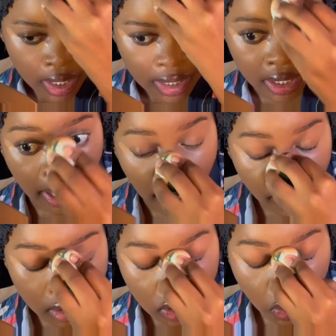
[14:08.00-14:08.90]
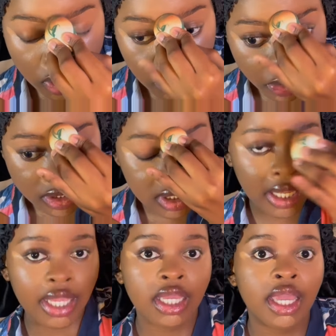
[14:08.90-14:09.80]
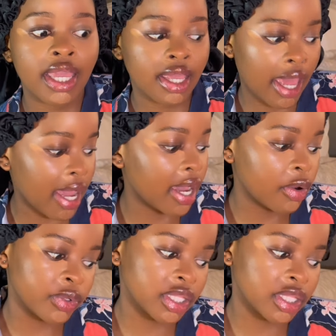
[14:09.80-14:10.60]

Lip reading: yeah, the only person I hang out with